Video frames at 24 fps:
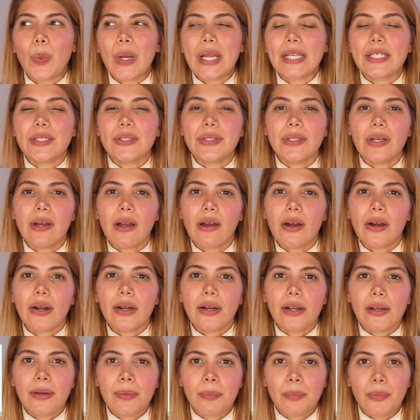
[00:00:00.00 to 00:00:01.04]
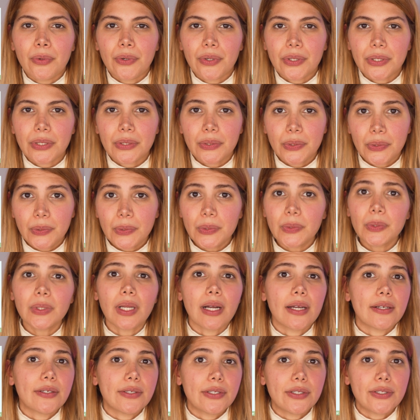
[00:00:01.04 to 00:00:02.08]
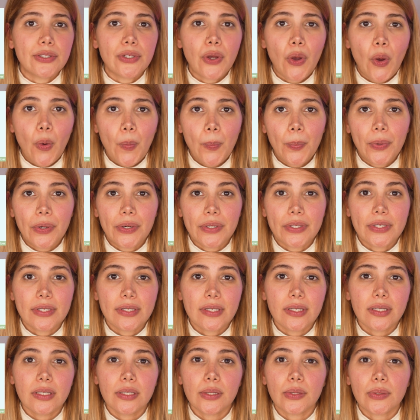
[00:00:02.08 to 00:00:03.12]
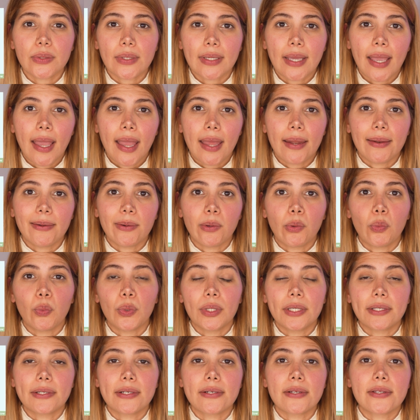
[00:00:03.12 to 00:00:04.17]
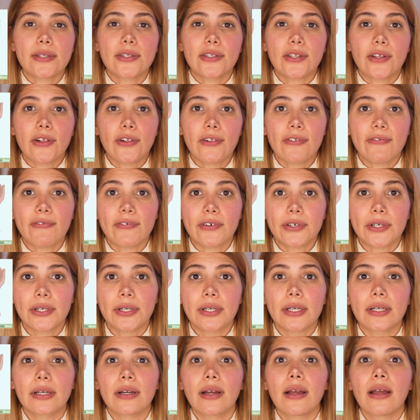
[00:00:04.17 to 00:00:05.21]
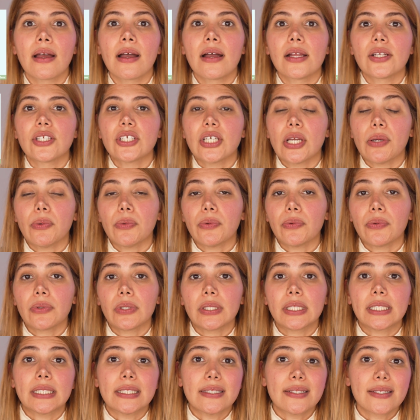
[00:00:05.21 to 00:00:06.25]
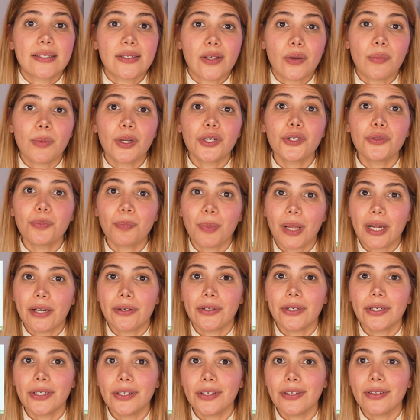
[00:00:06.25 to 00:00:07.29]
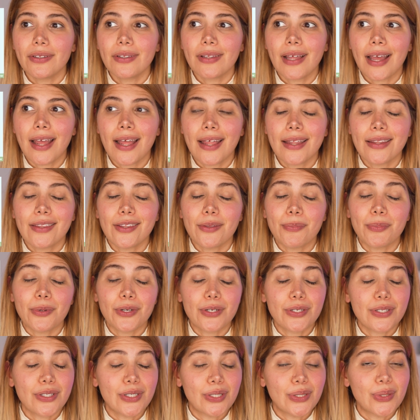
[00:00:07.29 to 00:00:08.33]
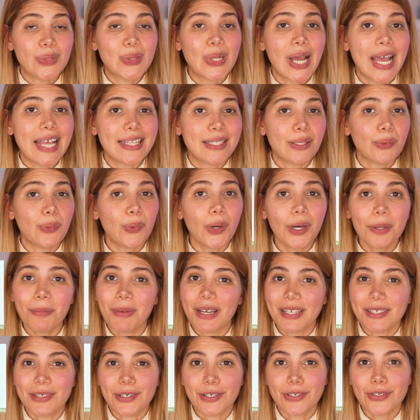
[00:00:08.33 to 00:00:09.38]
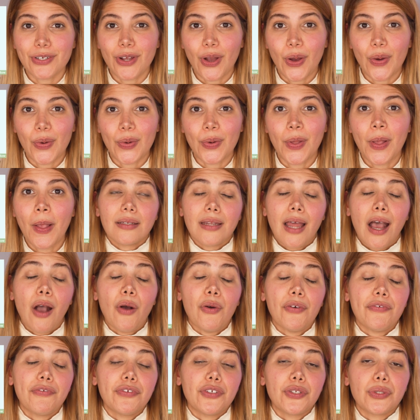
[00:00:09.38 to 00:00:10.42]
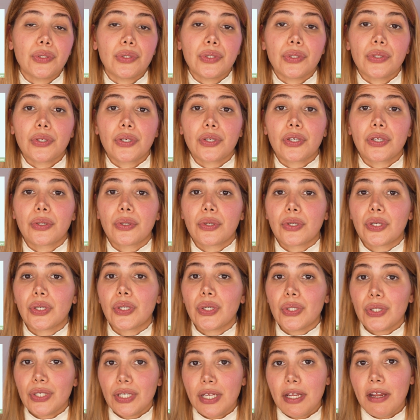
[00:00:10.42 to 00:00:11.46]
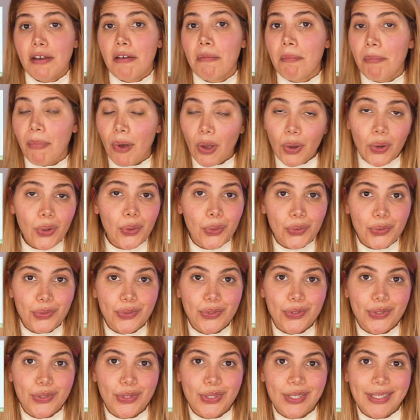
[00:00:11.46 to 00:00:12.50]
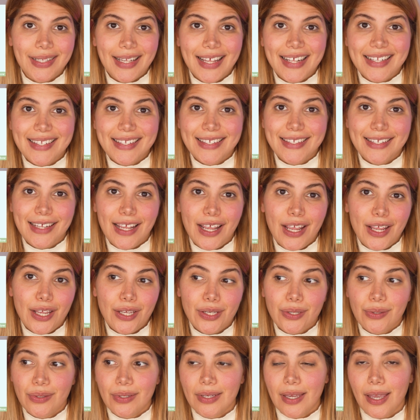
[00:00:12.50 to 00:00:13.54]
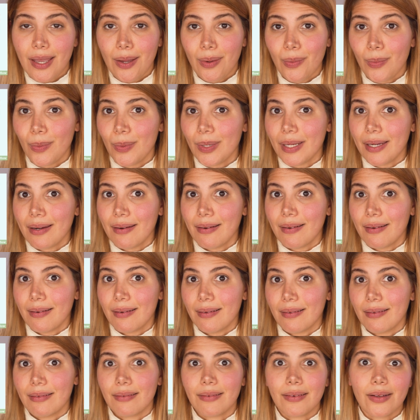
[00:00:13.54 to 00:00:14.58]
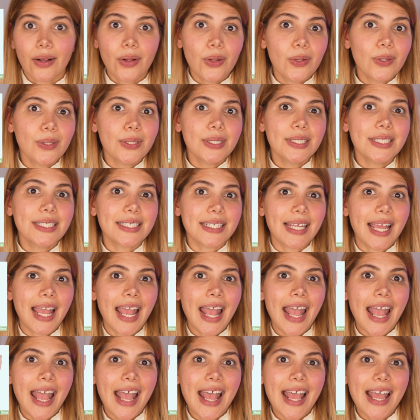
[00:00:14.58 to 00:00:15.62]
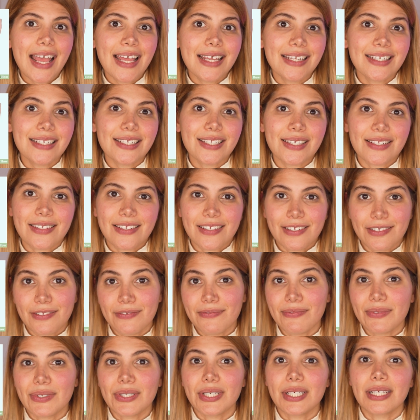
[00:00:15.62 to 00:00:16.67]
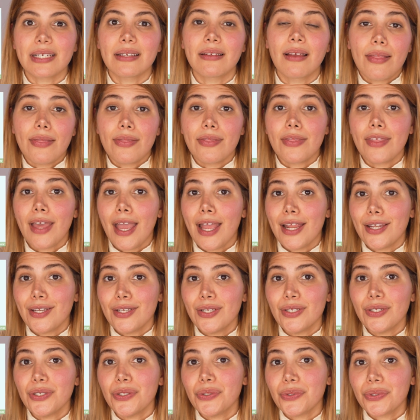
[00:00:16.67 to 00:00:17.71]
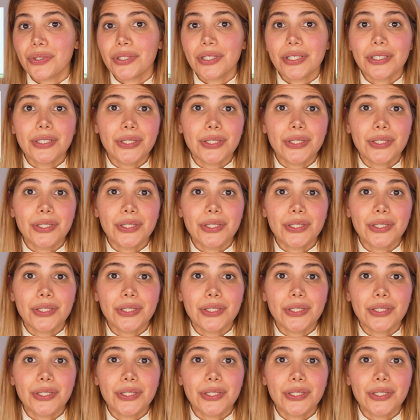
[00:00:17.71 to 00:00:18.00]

When you are a more cool undertone person, you can wear silver jewelry so much better than the person who has a warm undertone. Now, if you look good in both, let's say you can wear gold and silver, then you're a